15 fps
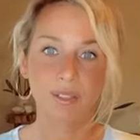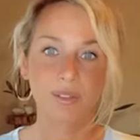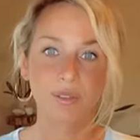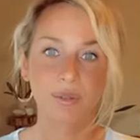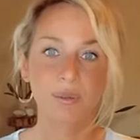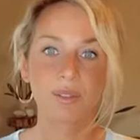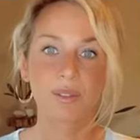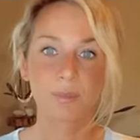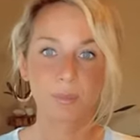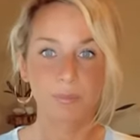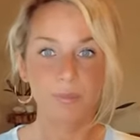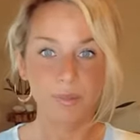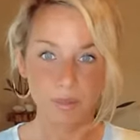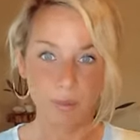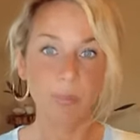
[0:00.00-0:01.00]
to
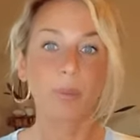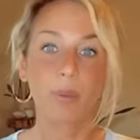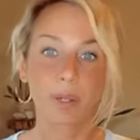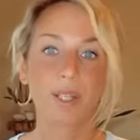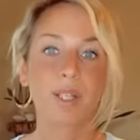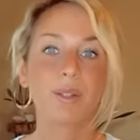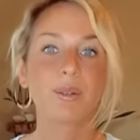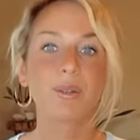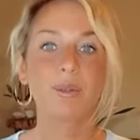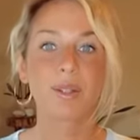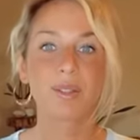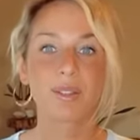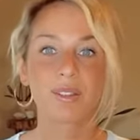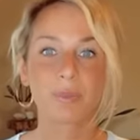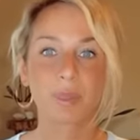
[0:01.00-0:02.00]
support you with
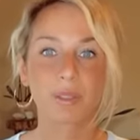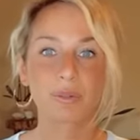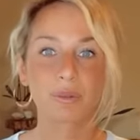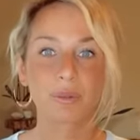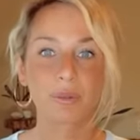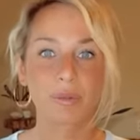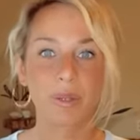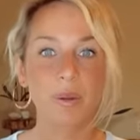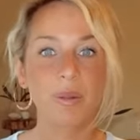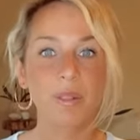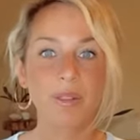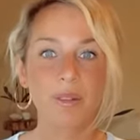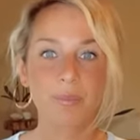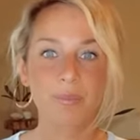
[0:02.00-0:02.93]
your spiritual growth.